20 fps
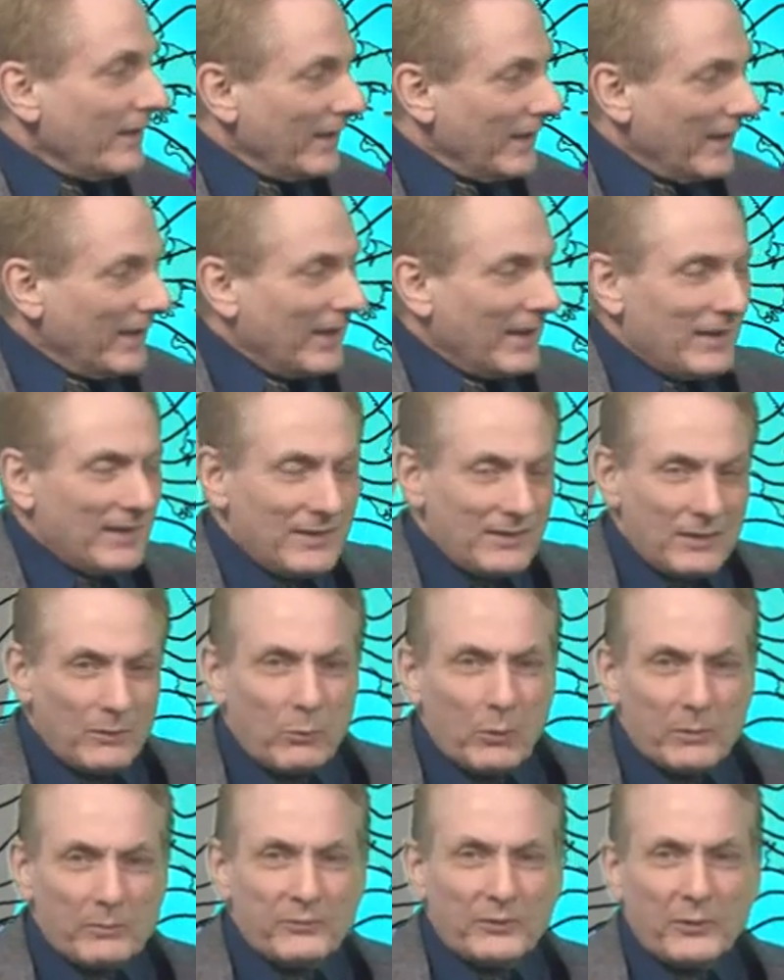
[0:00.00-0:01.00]
And the
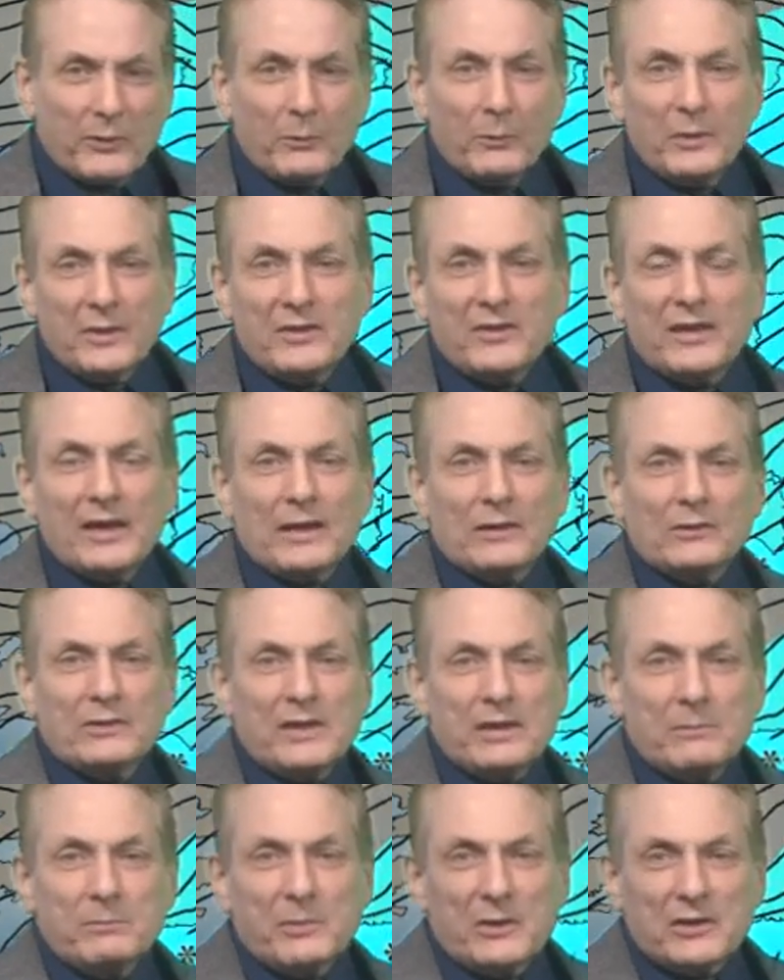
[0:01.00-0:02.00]
warm front with that will
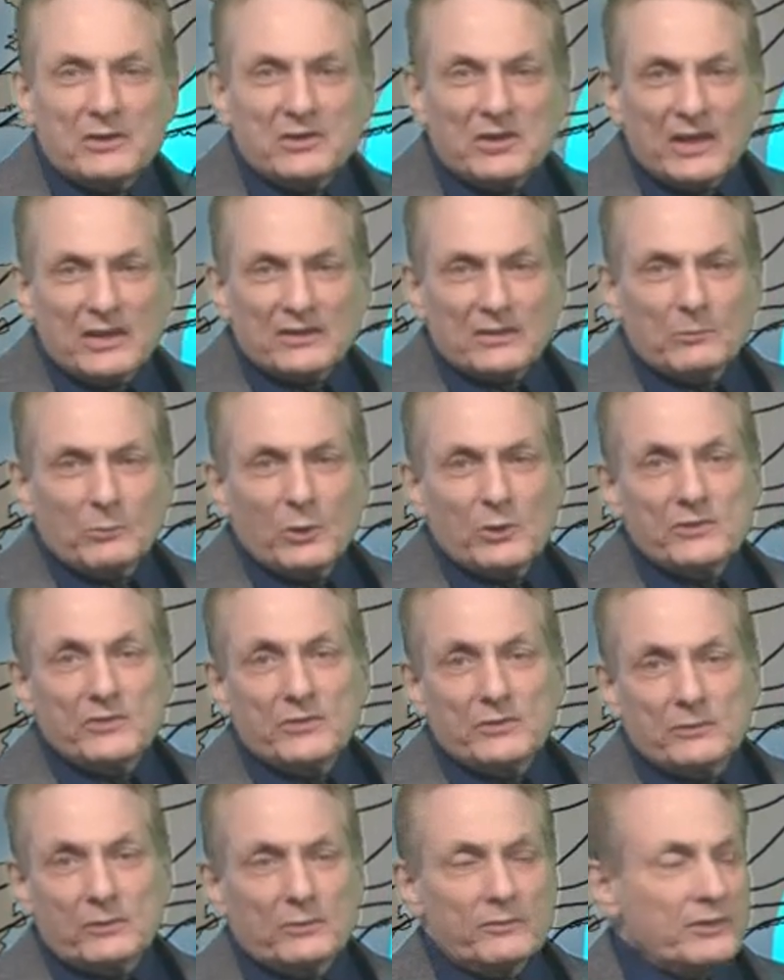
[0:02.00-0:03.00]
keep a chance of
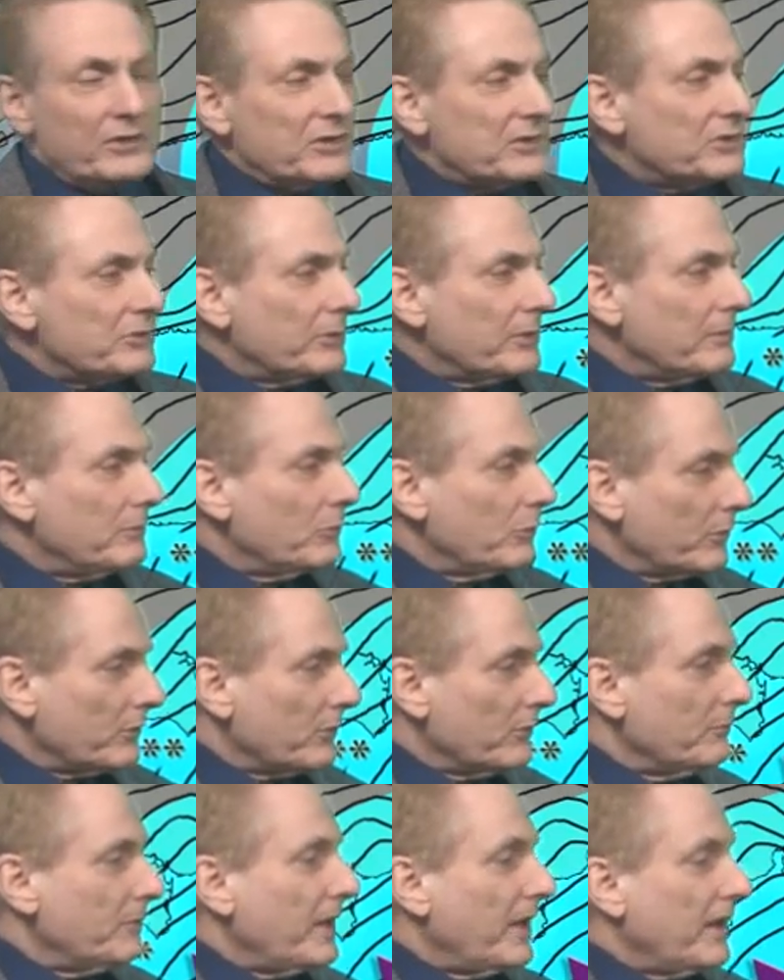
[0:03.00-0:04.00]
moisture in over the extreme
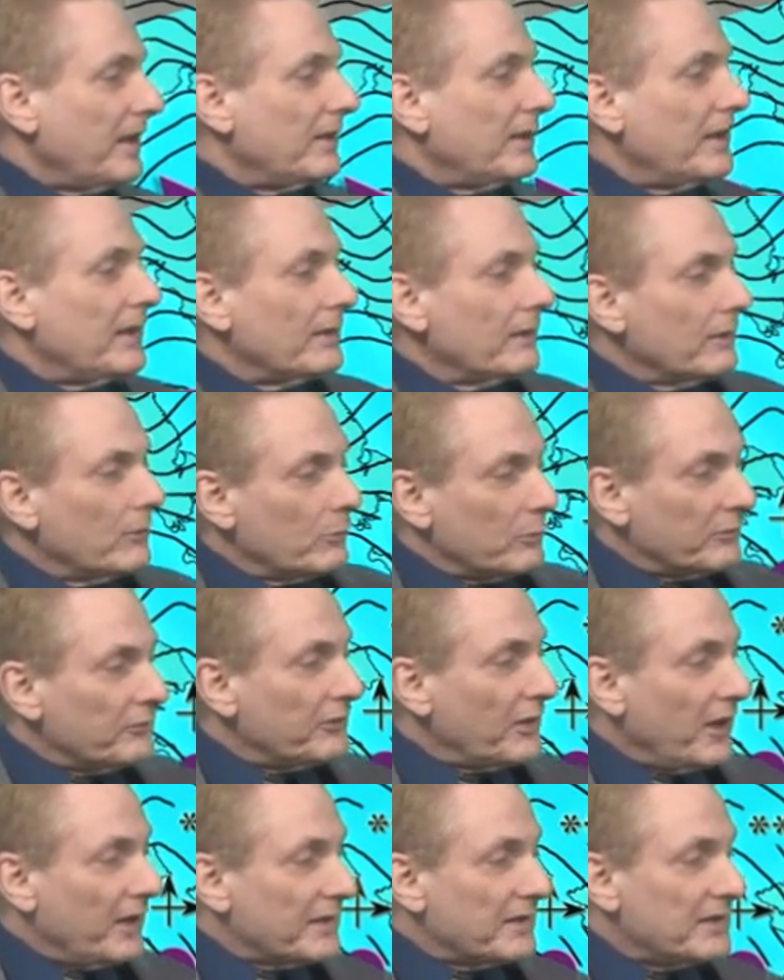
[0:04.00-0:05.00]
northern panhandle, lower
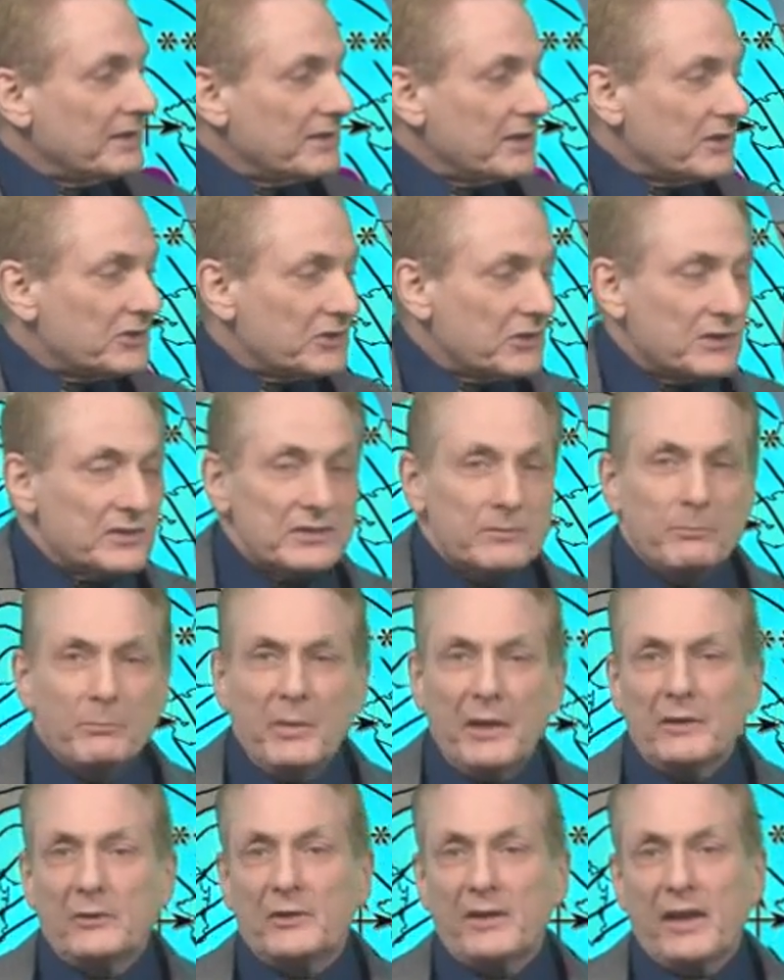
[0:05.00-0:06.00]
flying conditions,
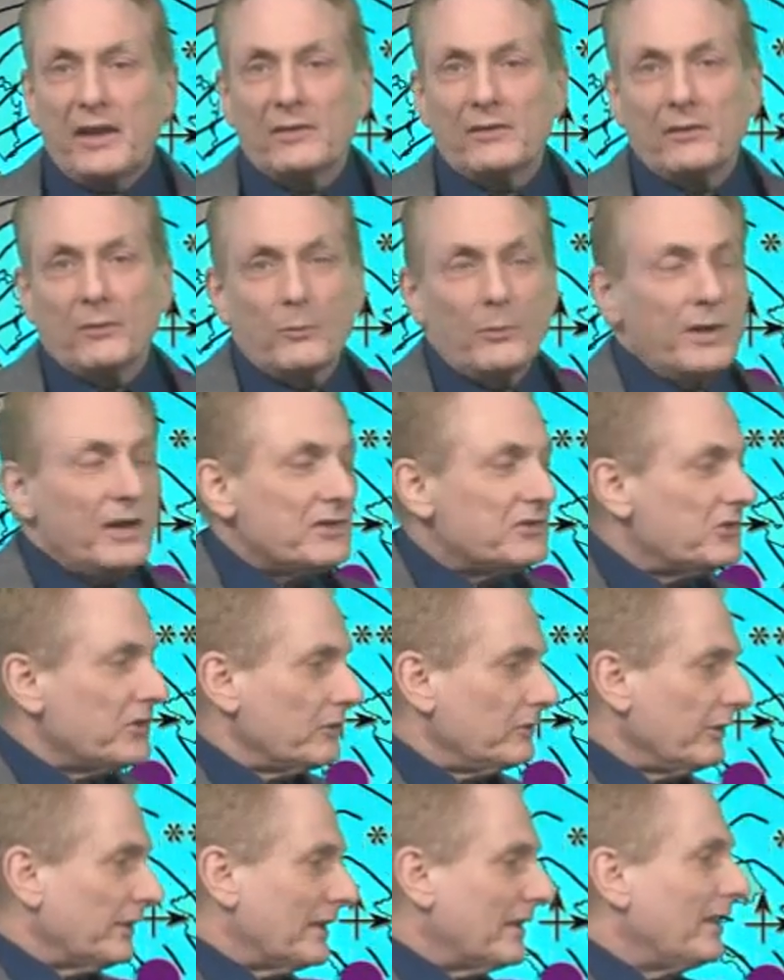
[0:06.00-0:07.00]
better down to the west,
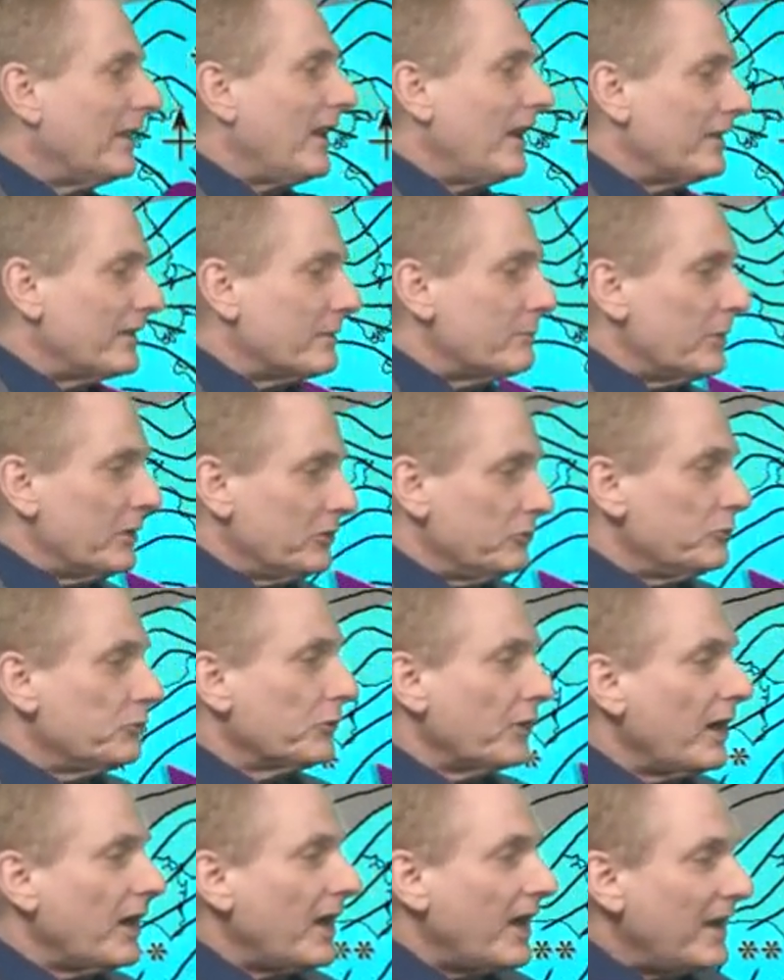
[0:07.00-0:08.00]
generally cloudy but
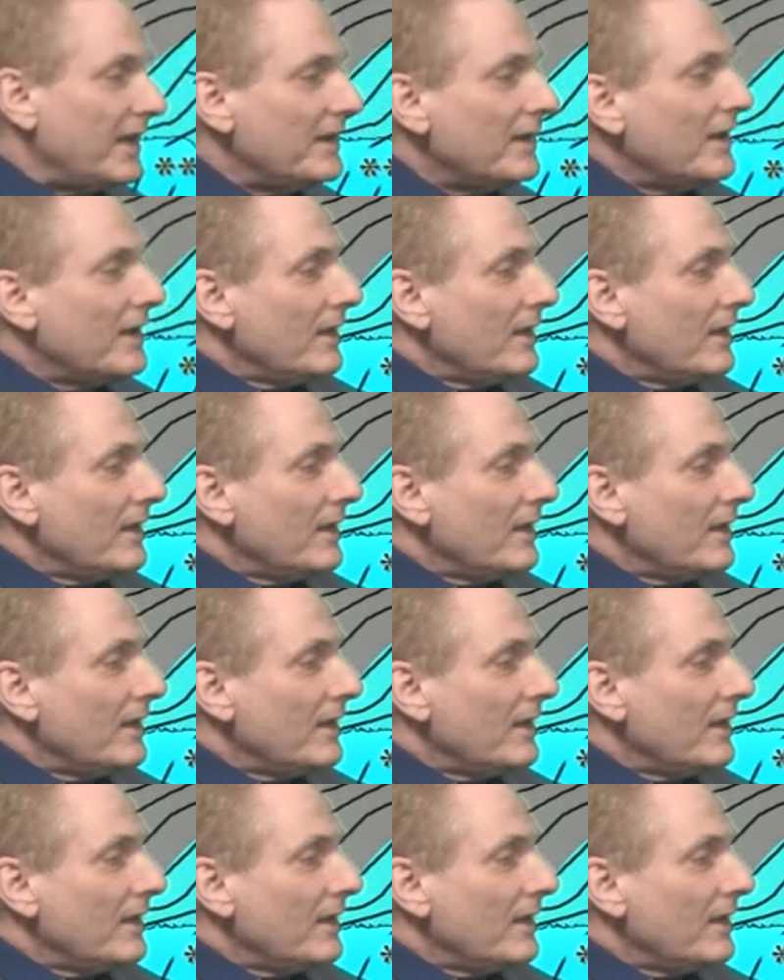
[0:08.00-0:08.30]
dry.